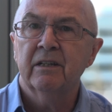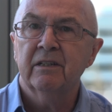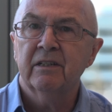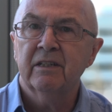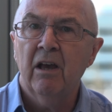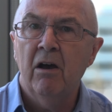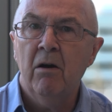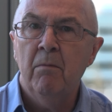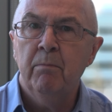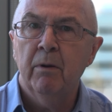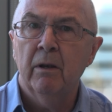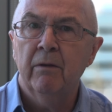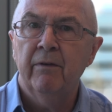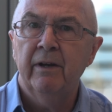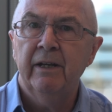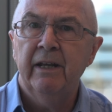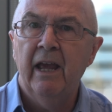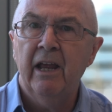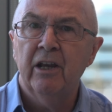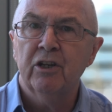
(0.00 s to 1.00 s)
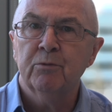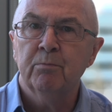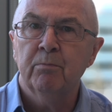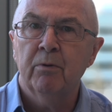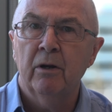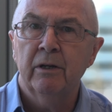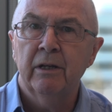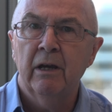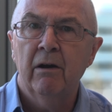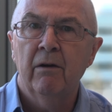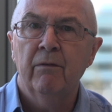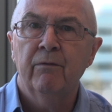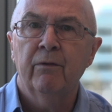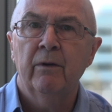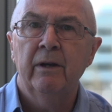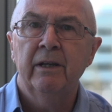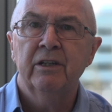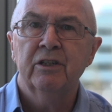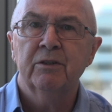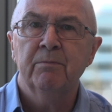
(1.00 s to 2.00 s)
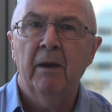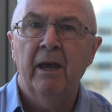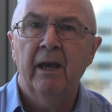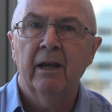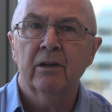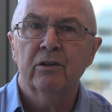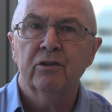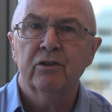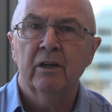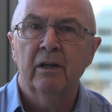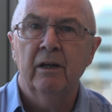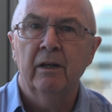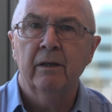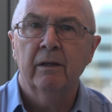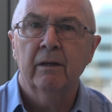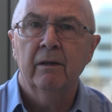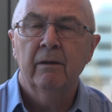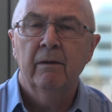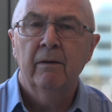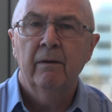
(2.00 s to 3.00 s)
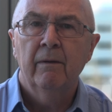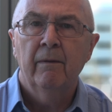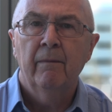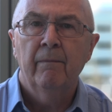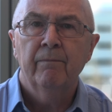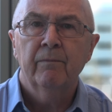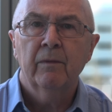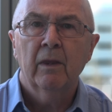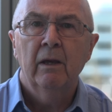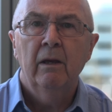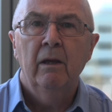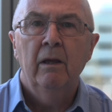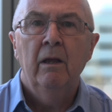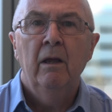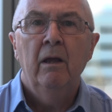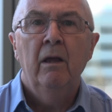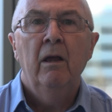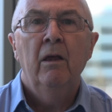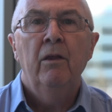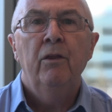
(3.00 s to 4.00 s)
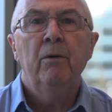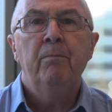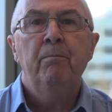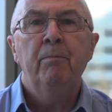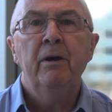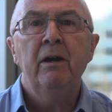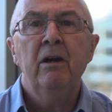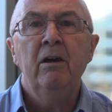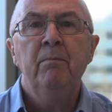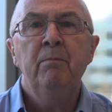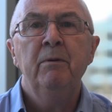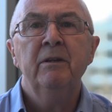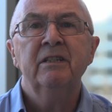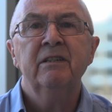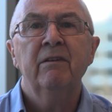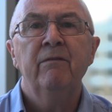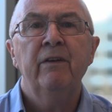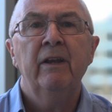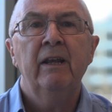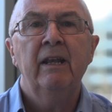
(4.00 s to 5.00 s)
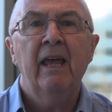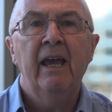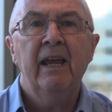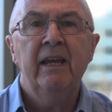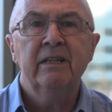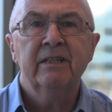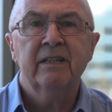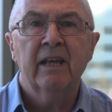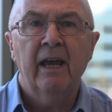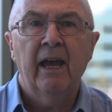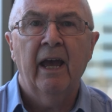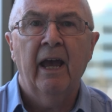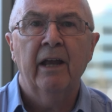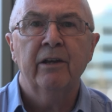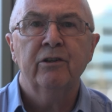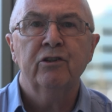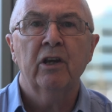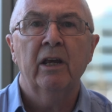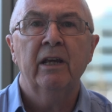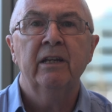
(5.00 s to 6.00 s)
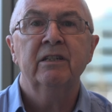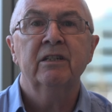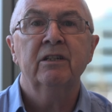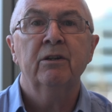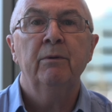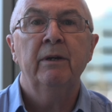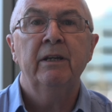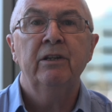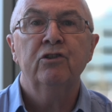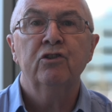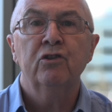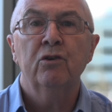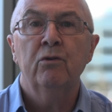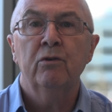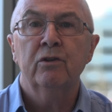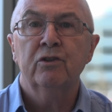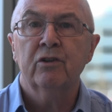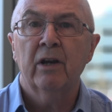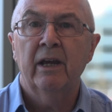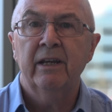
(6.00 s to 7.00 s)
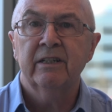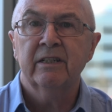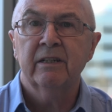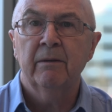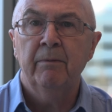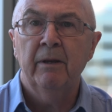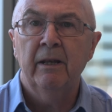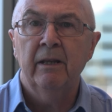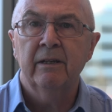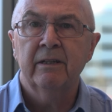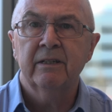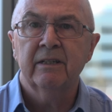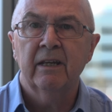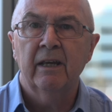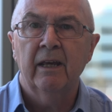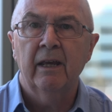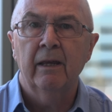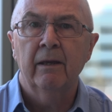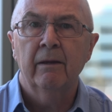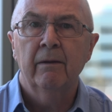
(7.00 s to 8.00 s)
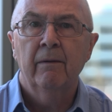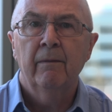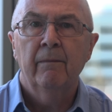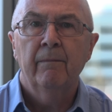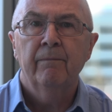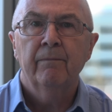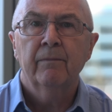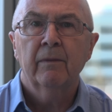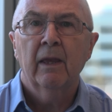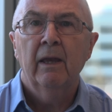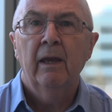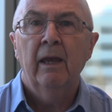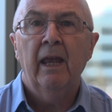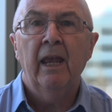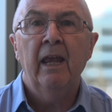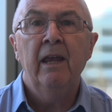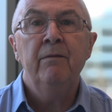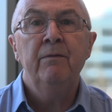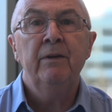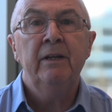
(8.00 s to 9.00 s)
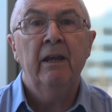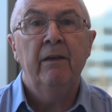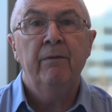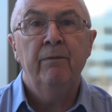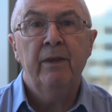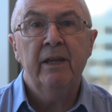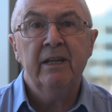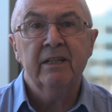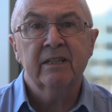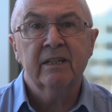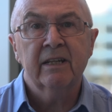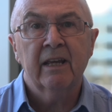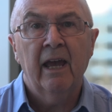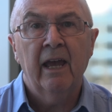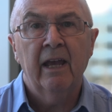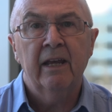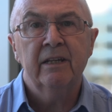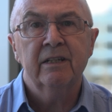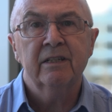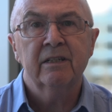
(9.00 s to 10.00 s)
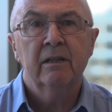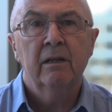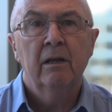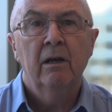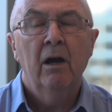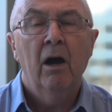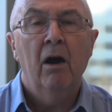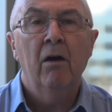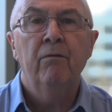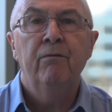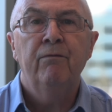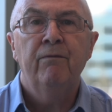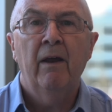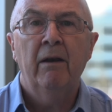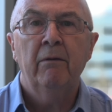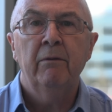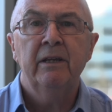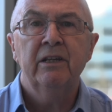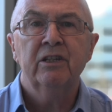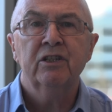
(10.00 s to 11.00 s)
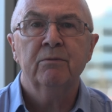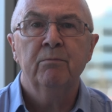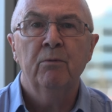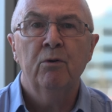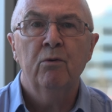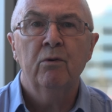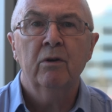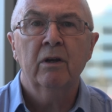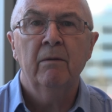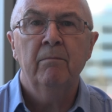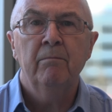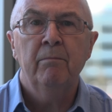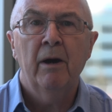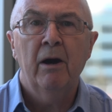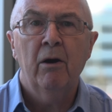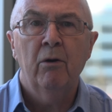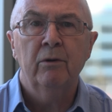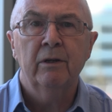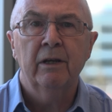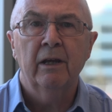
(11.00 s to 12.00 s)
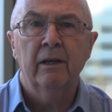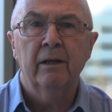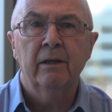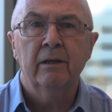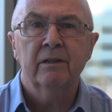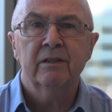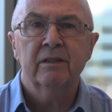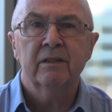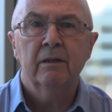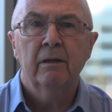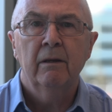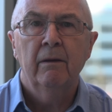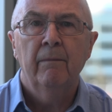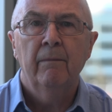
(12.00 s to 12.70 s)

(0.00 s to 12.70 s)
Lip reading: a sample of an etch product for inspection. The purpose of the laser etch is to ensure traceability, even in this case of very small components.